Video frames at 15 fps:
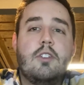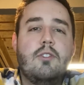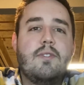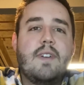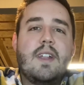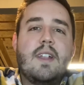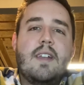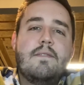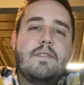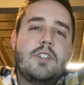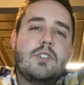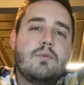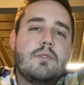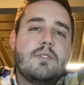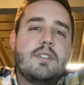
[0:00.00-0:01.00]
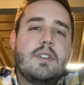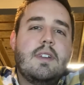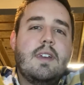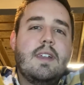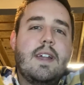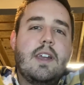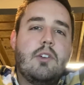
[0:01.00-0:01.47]
you've got a lot of visuals
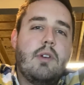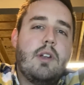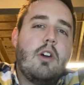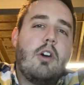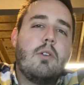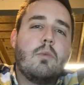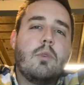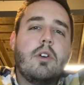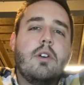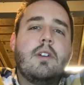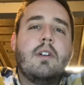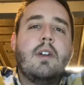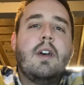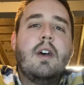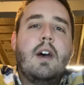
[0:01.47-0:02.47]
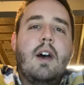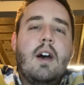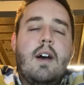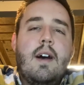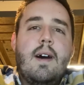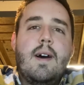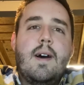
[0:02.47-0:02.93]
and a lot of great artwork,
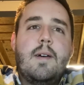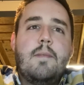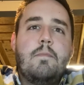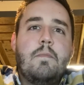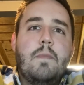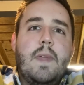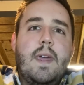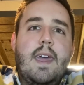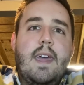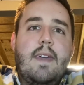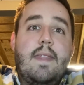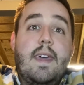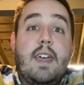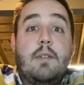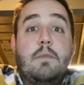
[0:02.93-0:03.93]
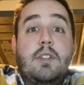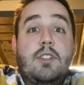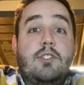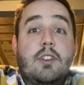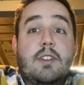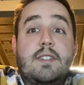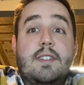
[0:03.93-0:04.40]
and that can be
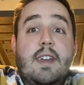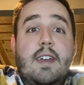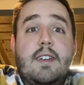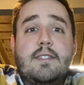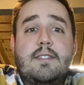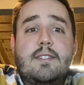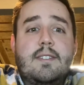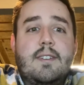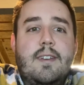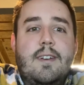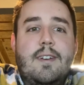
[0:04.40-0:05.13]
just as